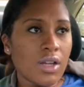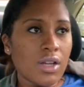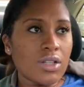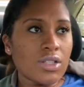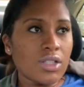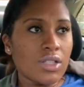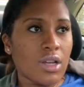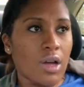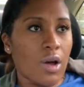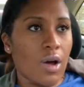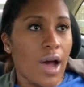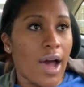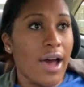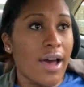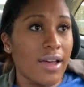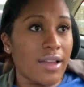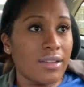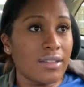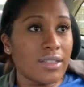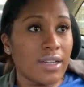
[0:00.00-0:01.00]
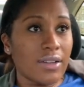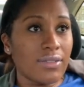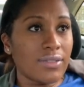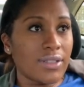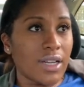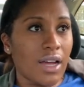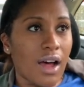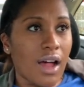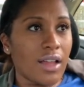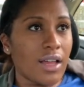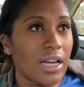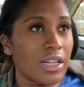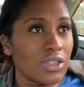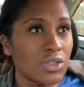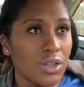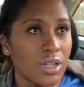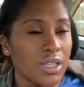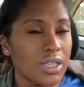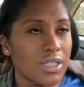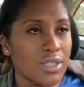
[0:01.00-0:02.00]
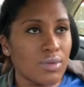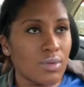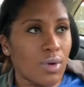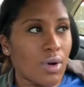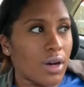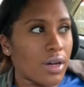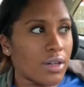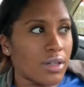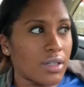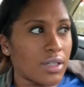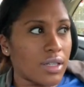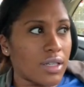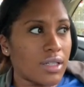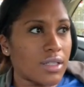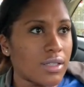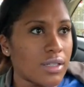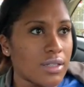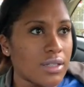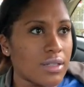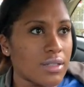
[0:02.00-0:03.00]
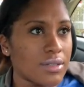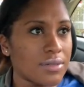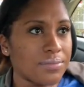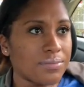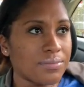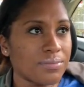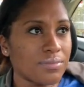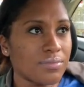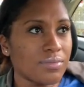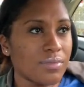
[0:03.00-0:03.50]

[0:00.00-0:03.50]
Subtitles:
So I definitely, all I drink is water, honestly.